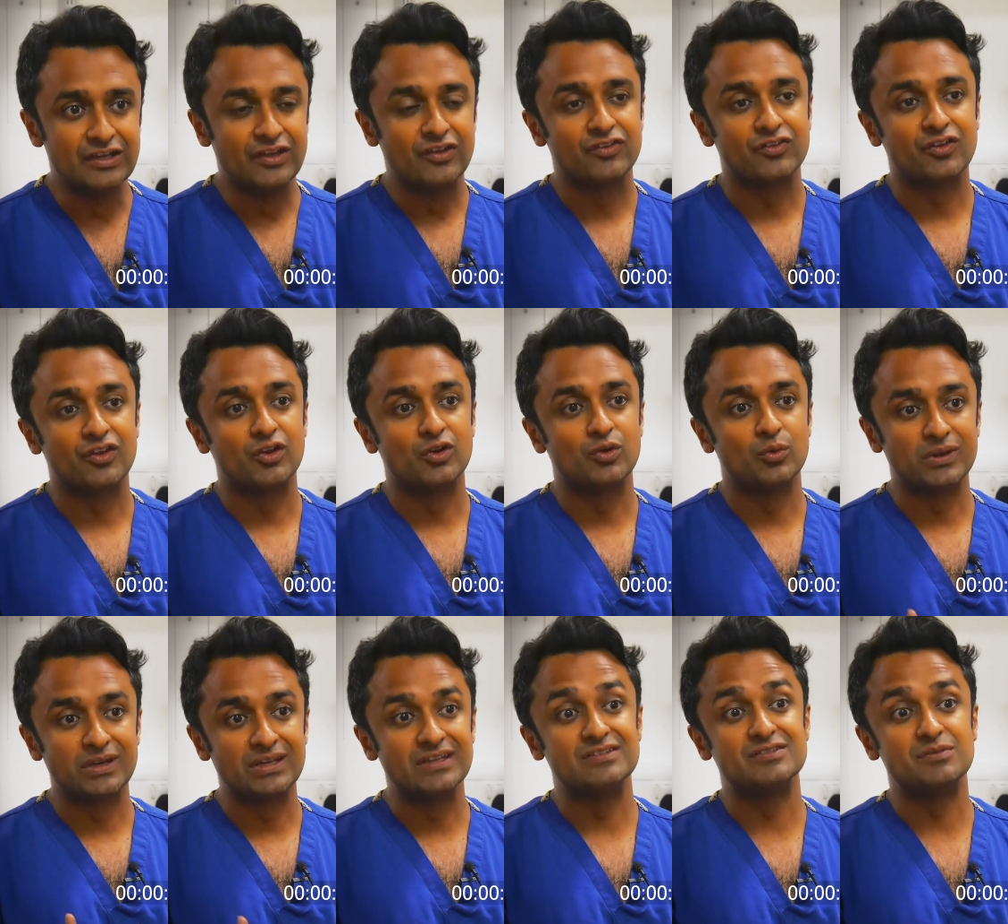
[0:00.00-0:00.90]
So
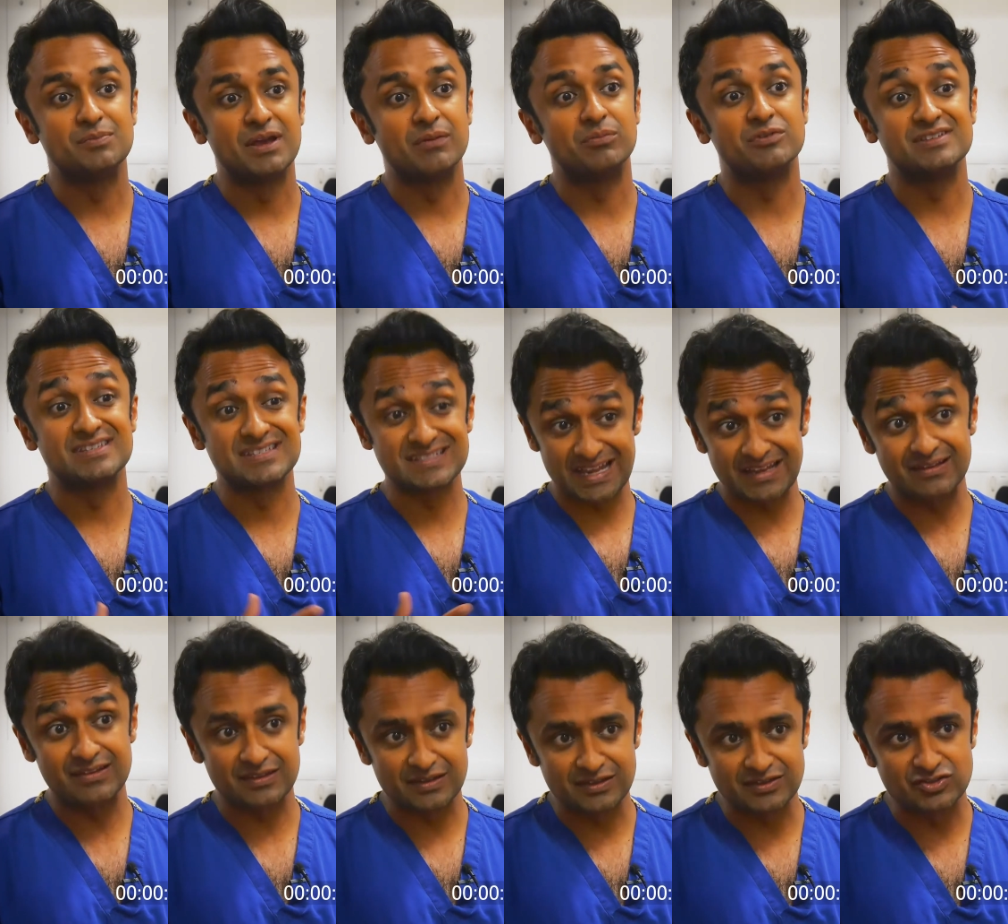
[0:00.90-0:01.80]
we need to be able to
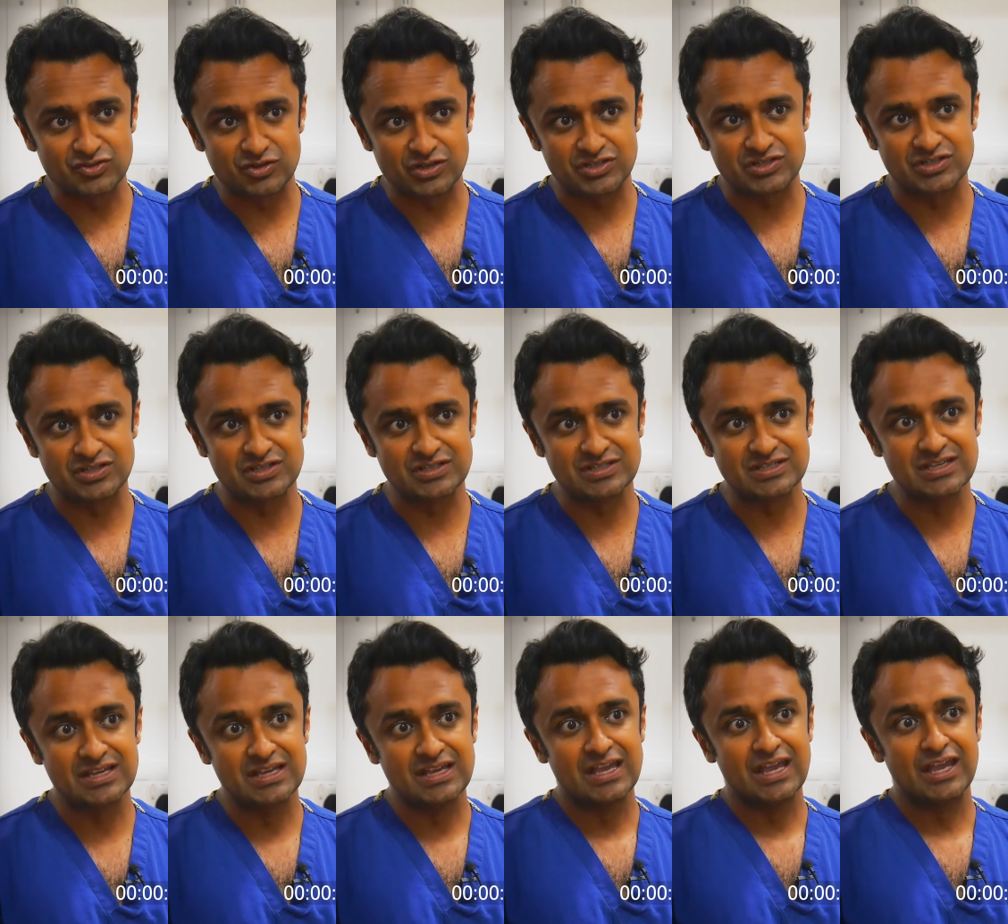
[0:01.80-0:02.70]
stent these strictures
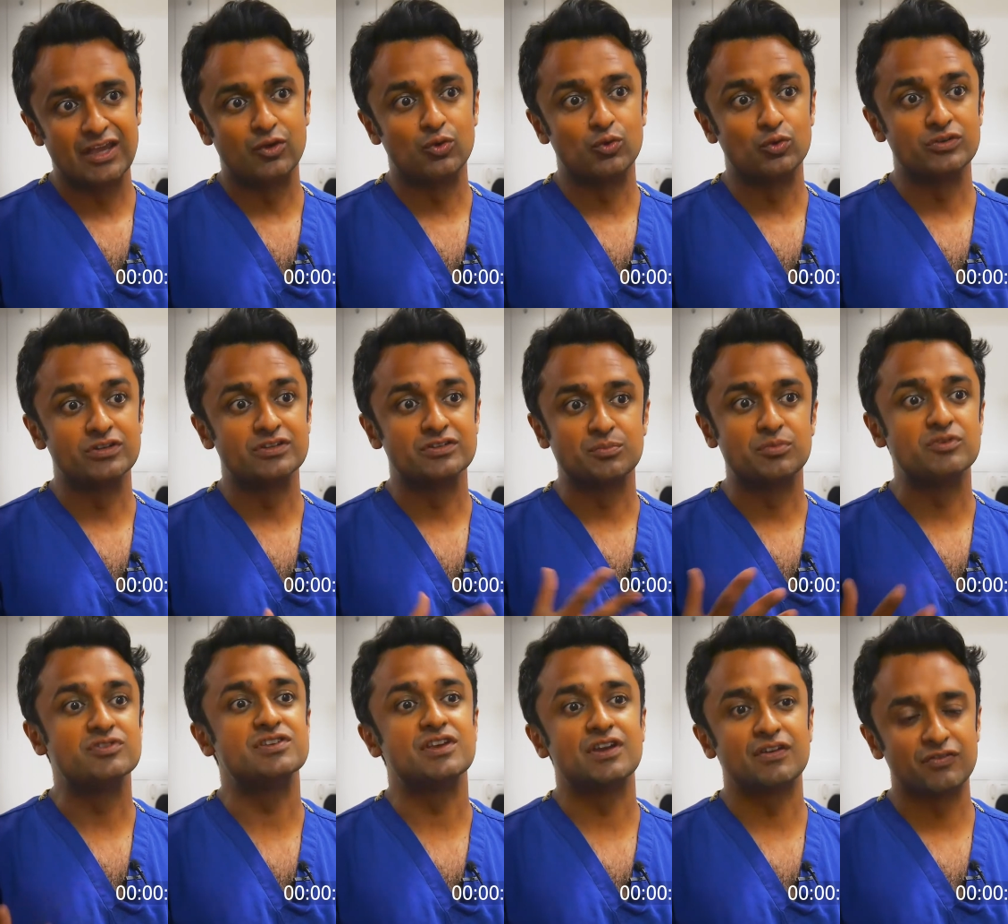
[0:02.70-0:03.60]
in order to
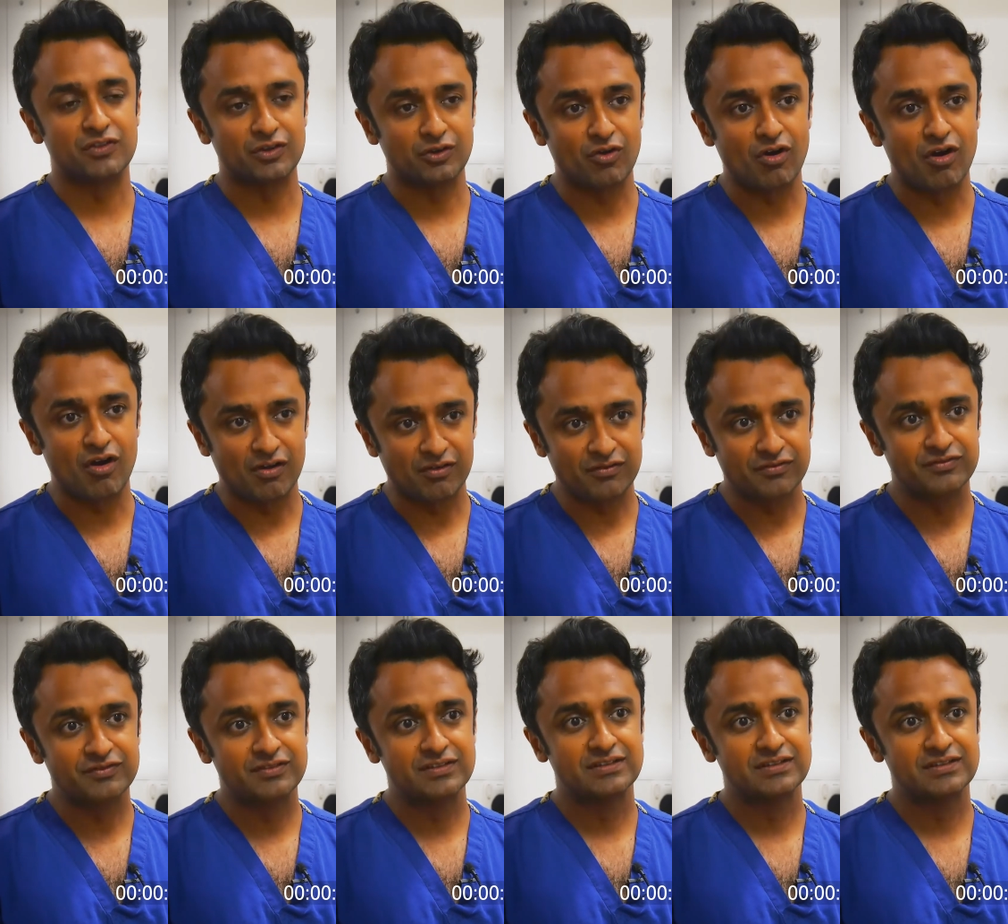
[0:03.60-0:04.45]
preserve the graft.